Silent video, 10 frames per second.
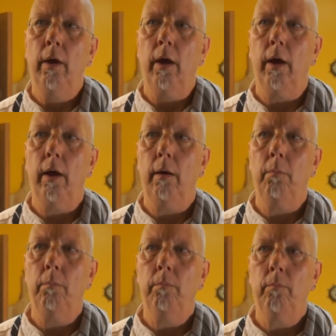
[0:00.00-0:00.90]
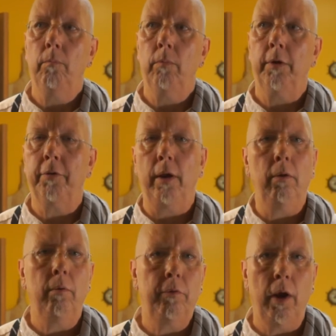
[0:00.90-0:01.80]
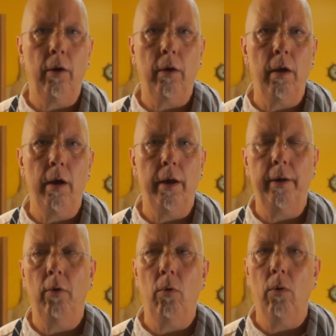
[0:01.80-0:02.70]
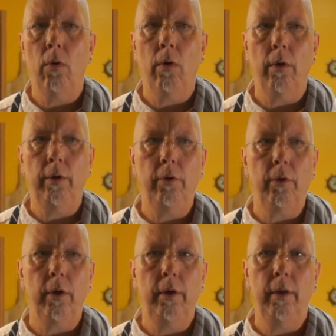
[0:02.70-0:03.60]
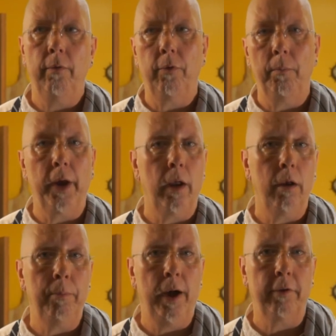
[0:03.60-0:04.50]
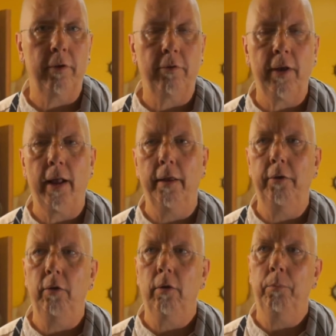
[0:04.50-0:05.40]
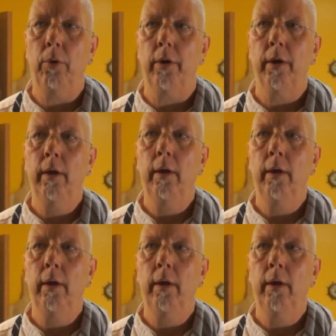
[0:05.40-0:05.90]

let's say tarragon, or you could, if you're making a pasta salad, you could put